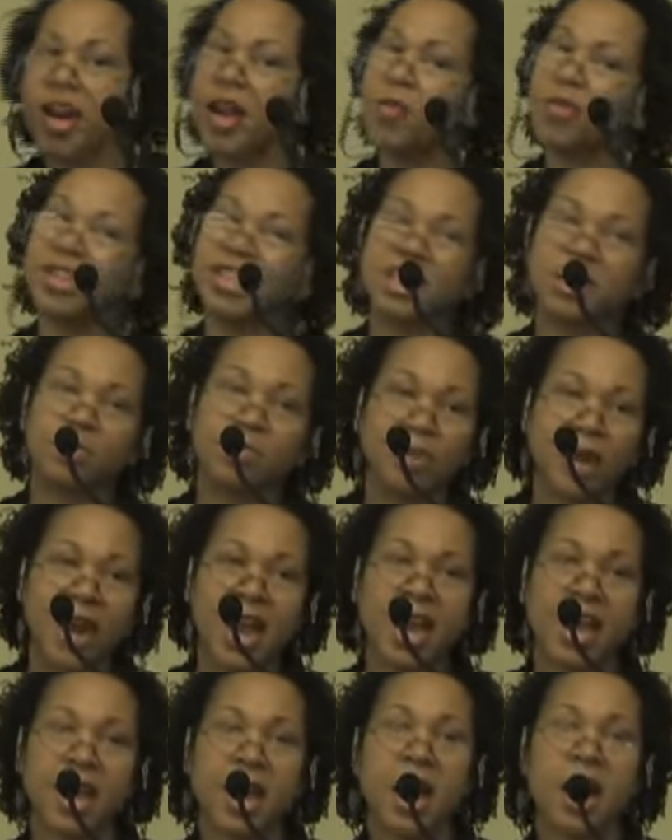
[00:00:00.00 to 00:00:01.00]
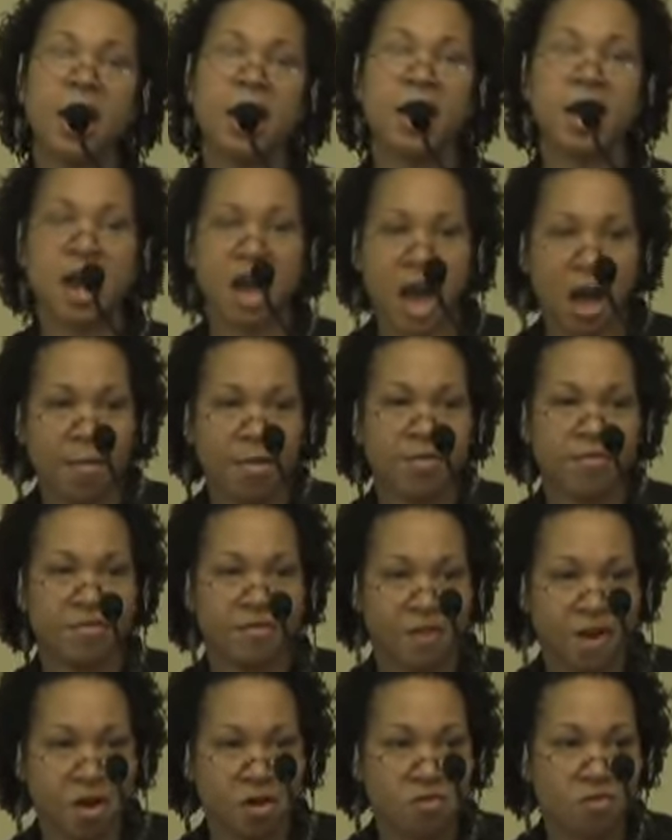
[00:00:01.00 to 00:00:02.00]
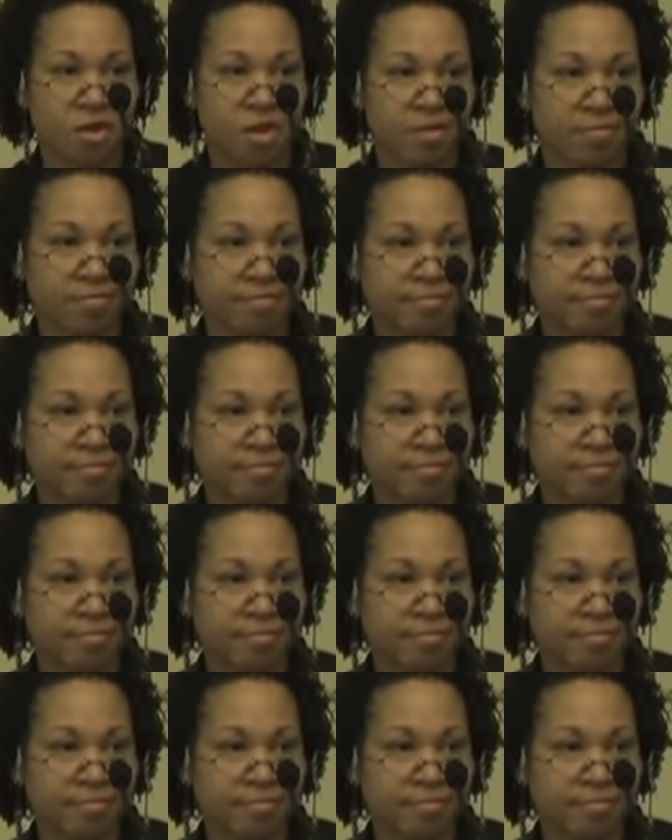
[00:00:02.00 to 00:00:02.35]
they were just plain common folk.